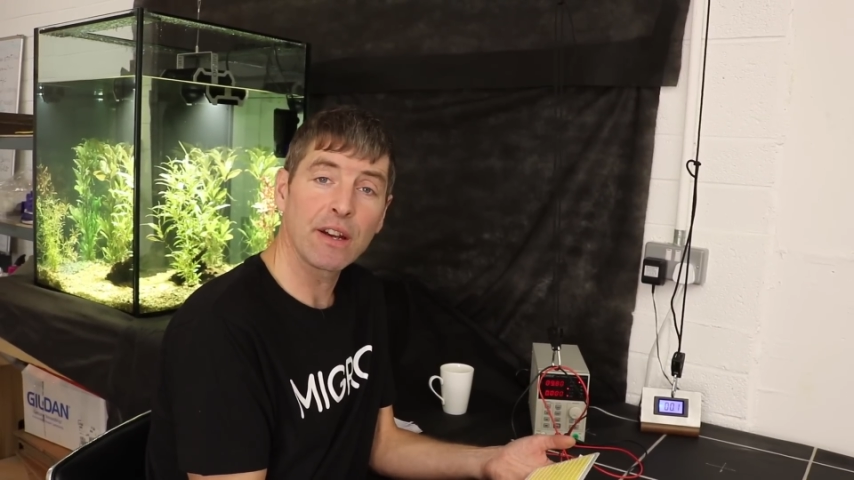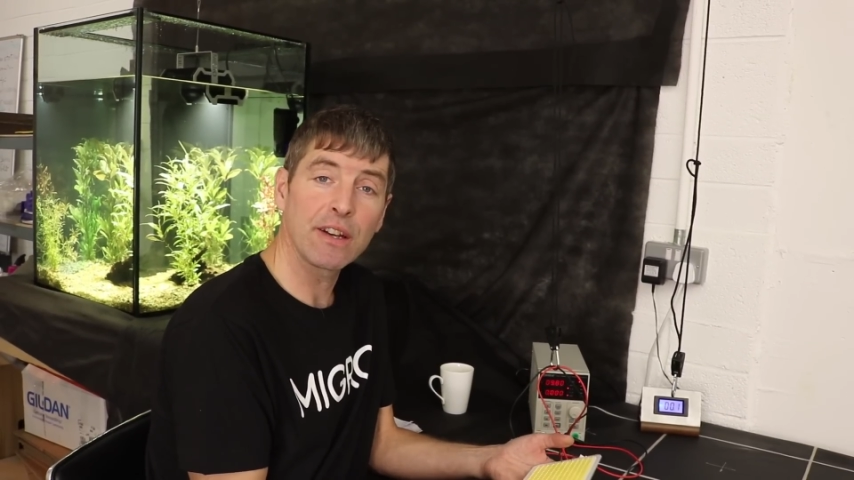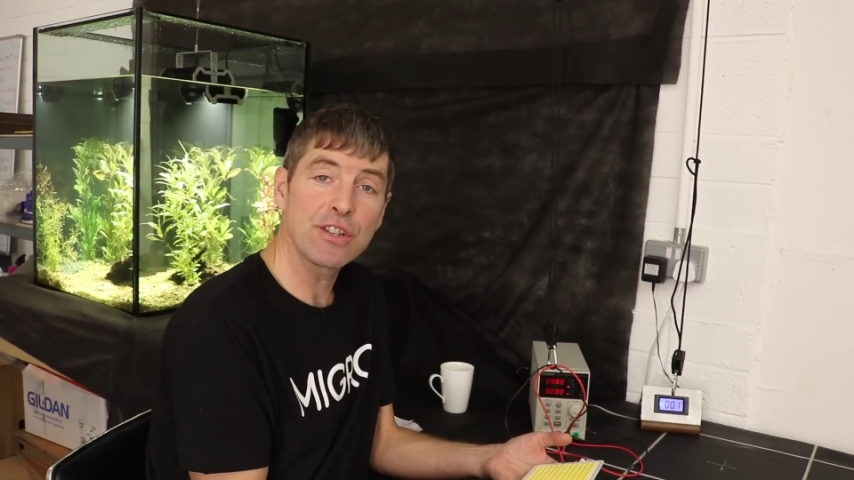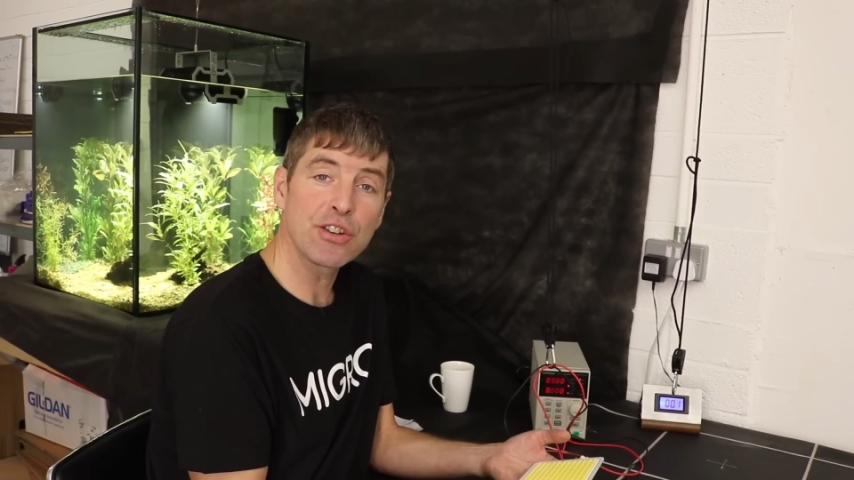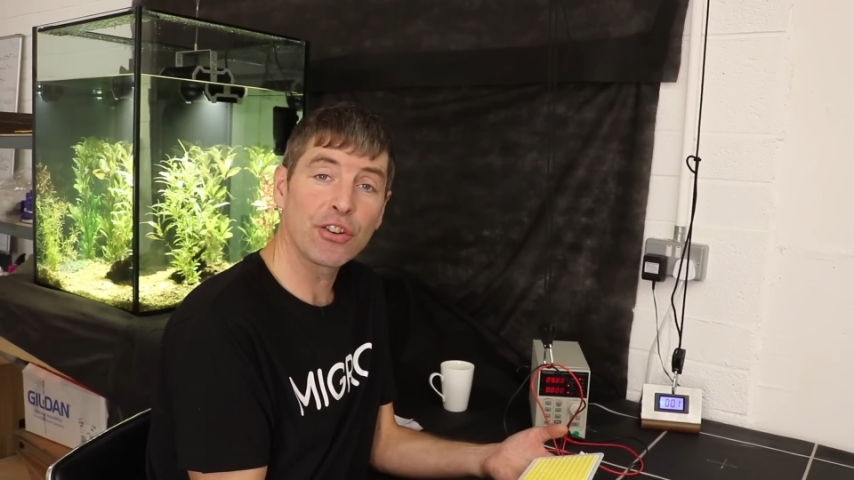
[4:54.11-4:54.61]

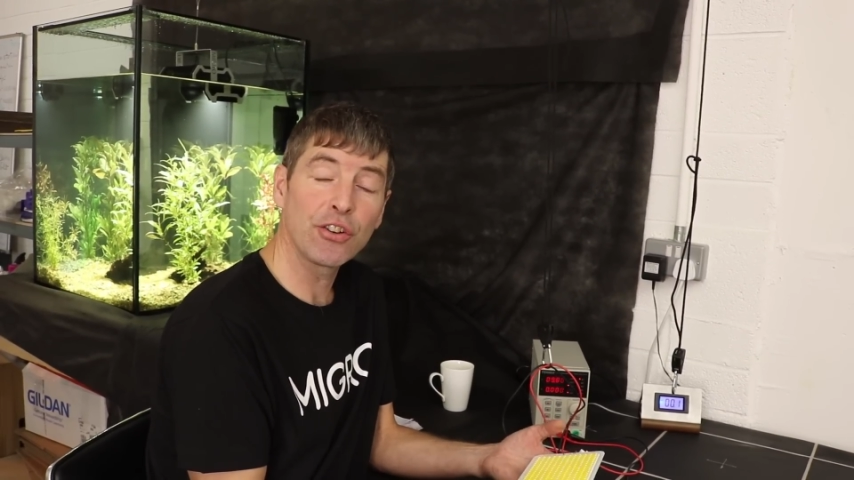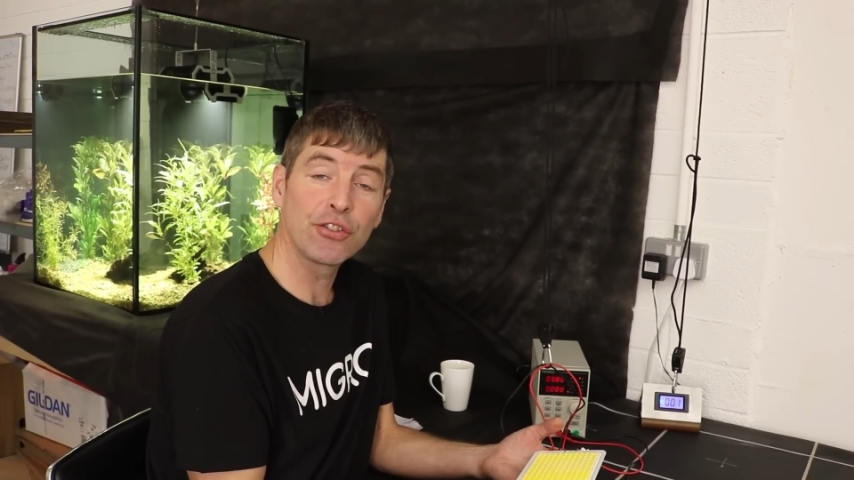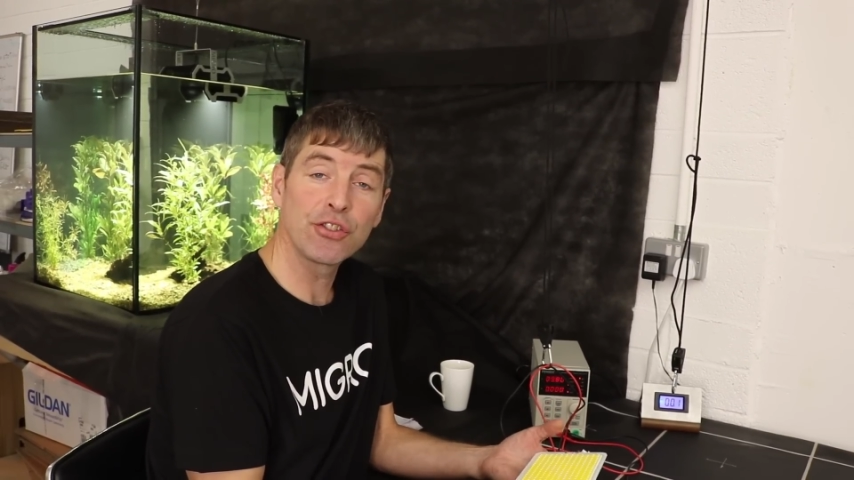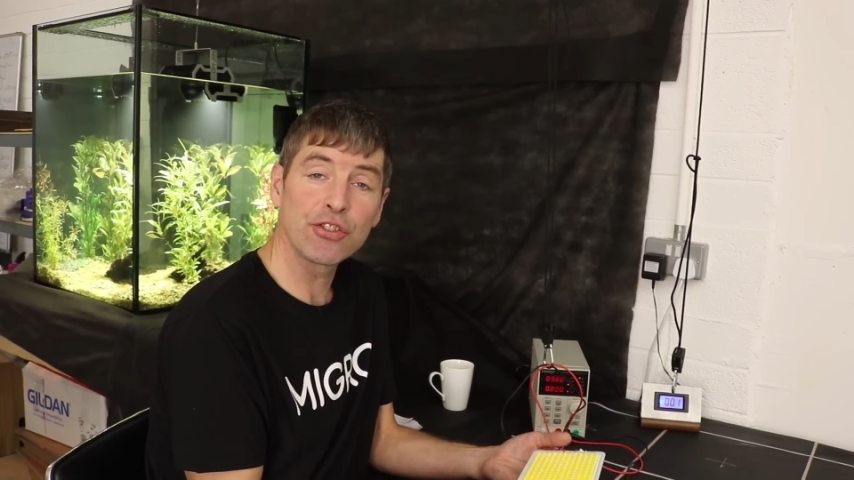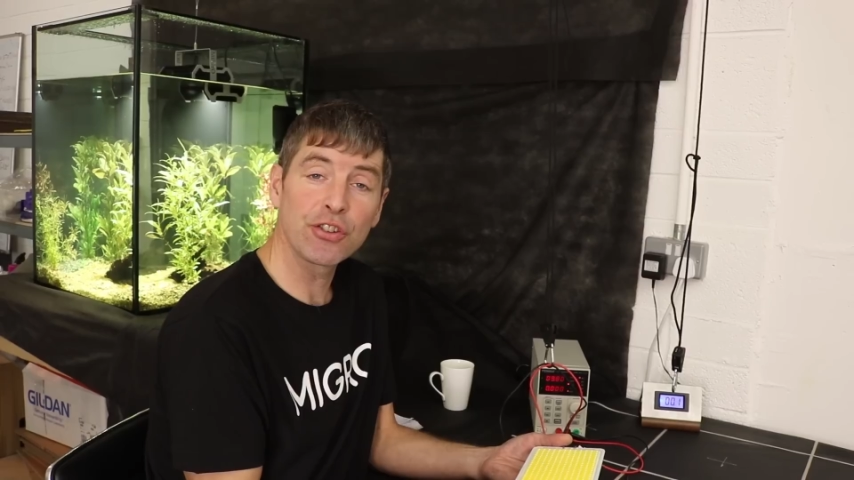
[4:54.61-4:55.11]
ninety or one
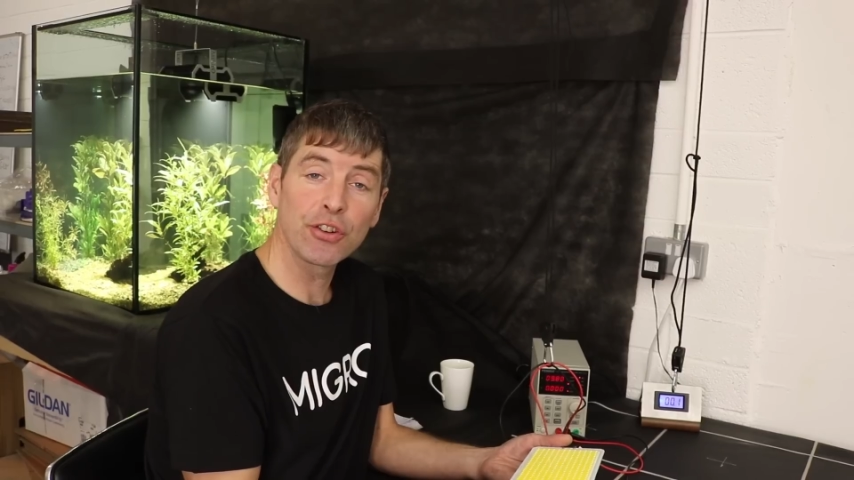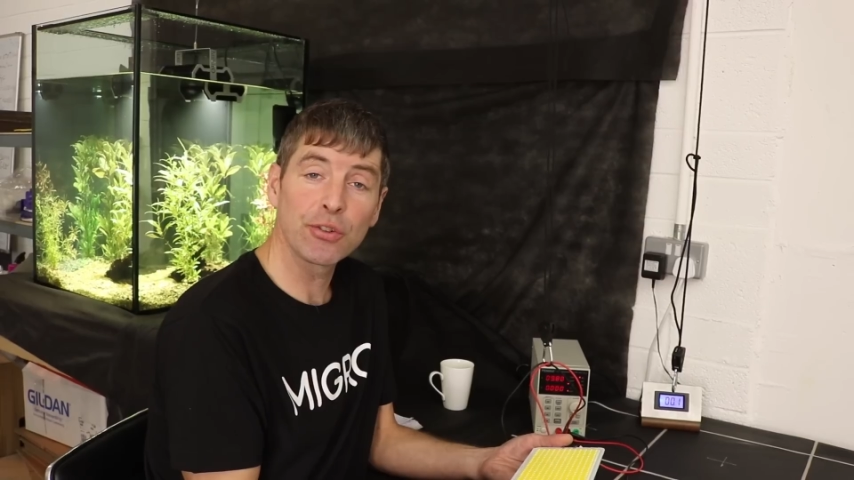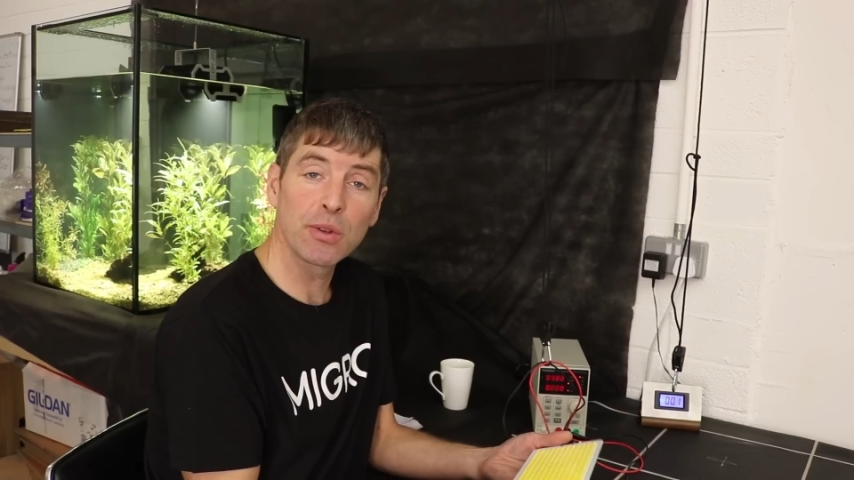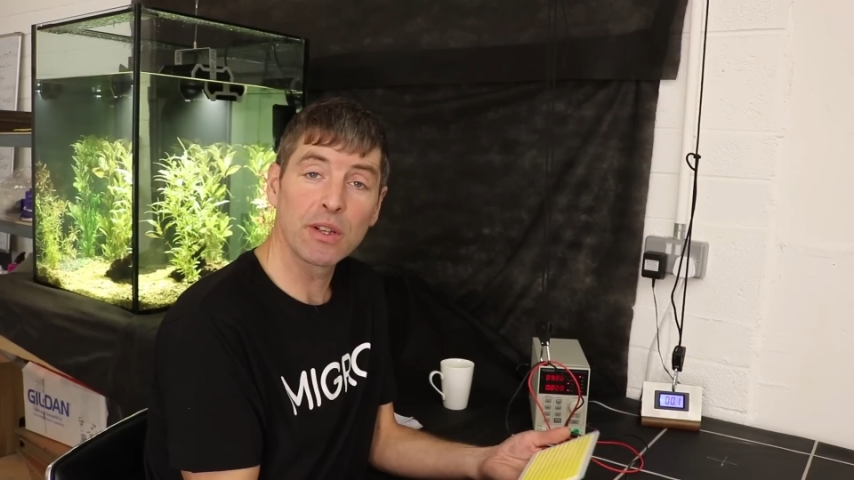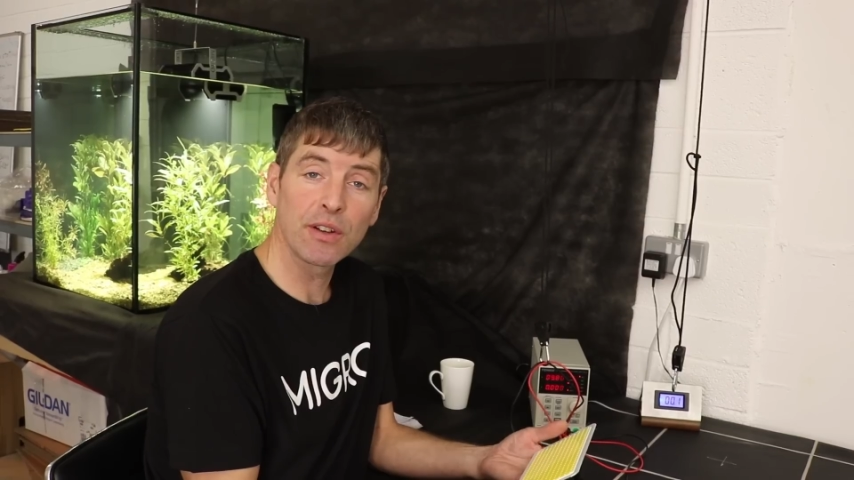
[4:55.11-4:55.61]
hundred
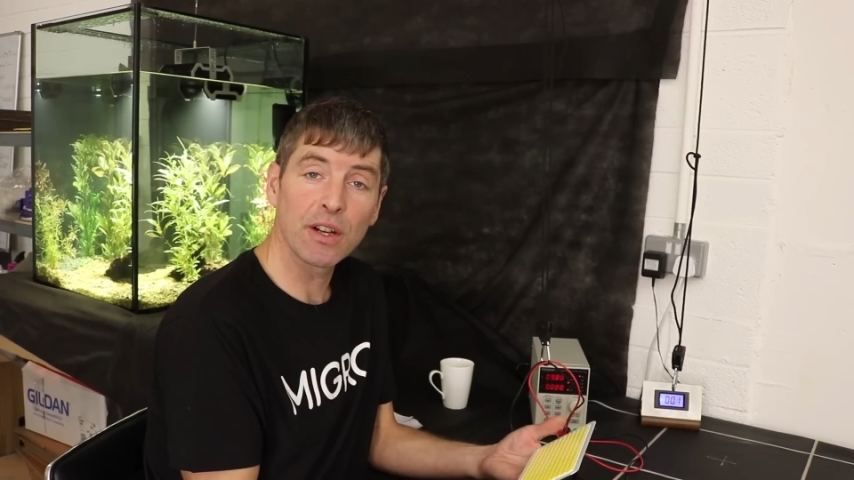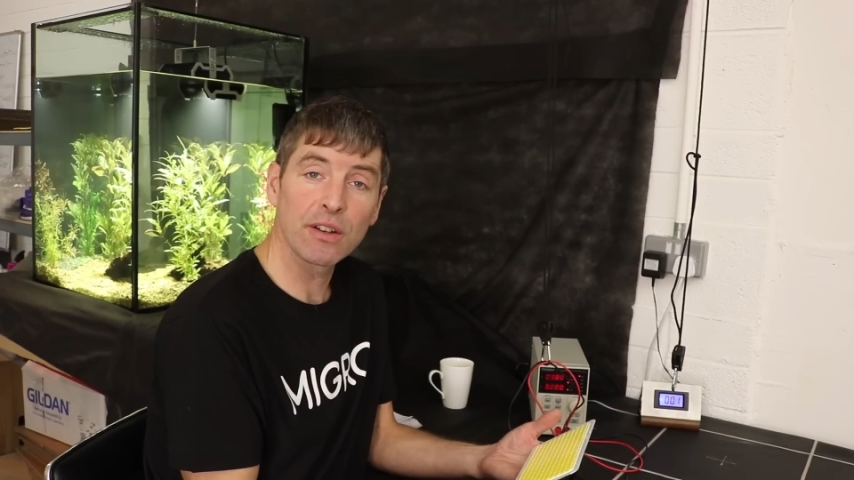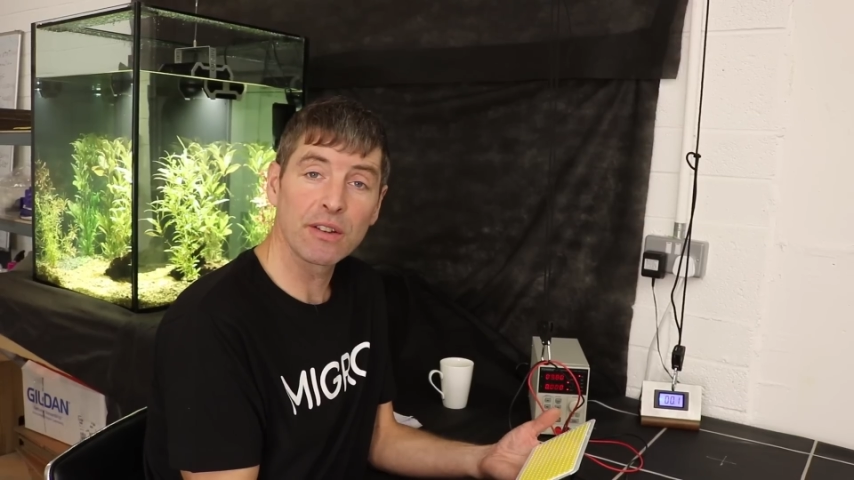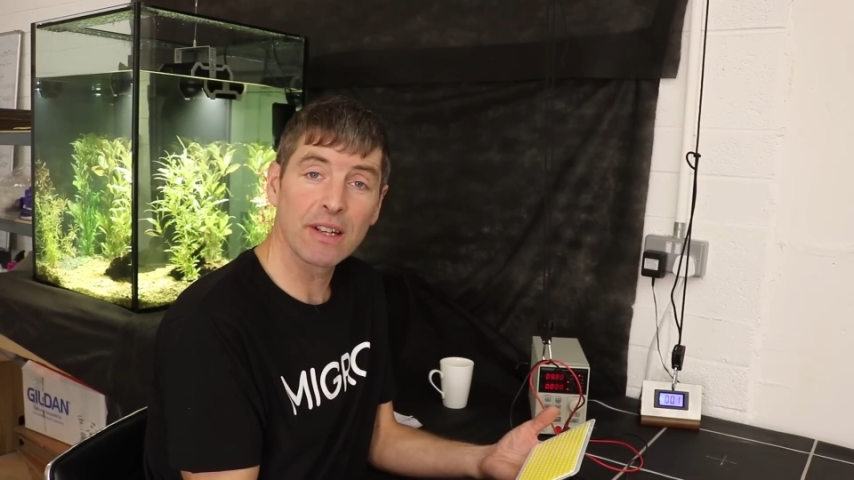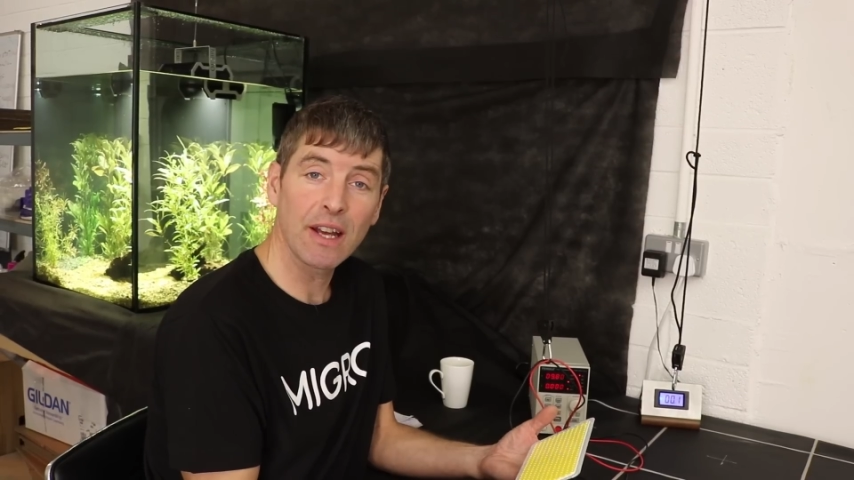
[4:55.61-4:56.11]
euros when you got
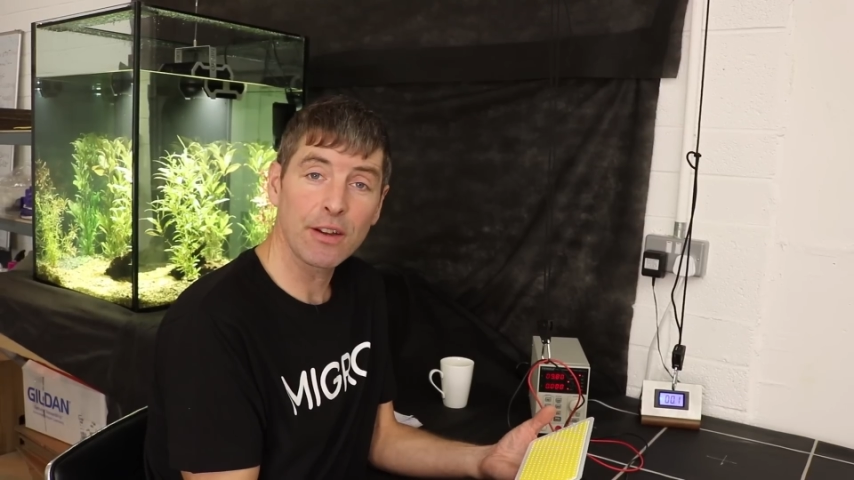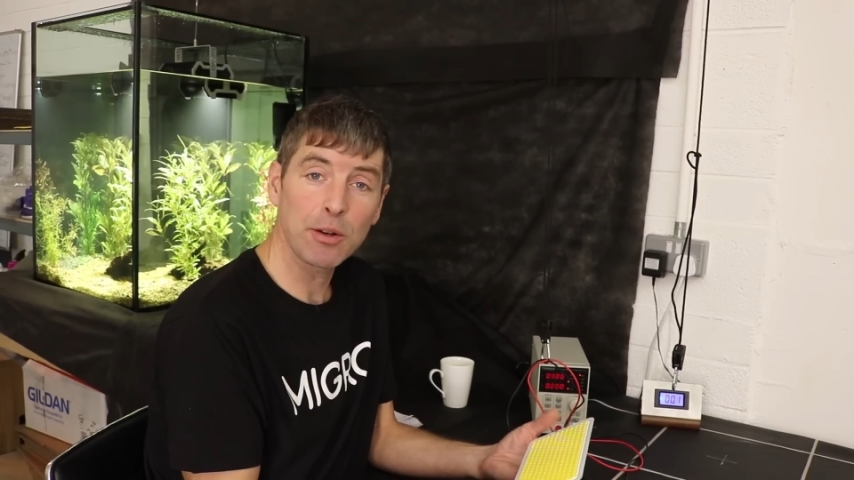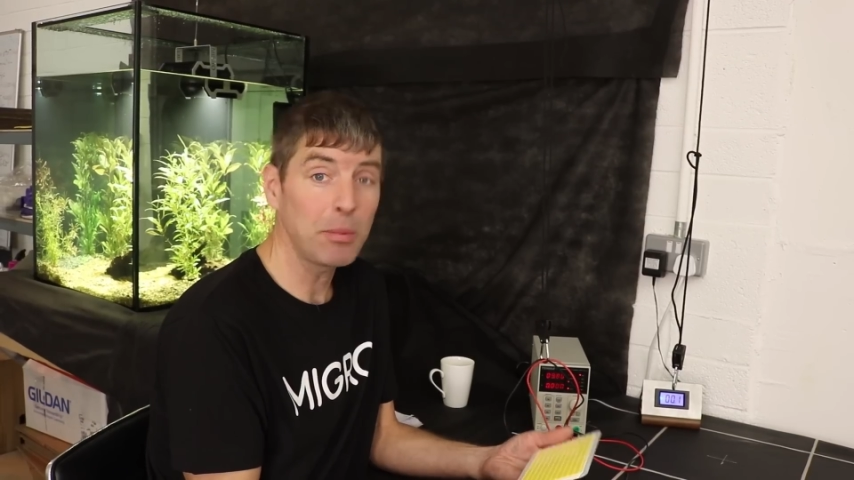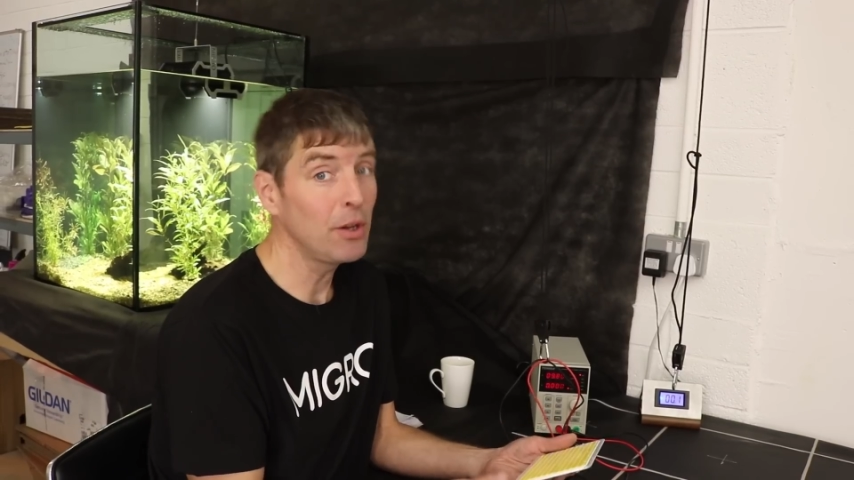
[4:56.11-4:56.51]
it together,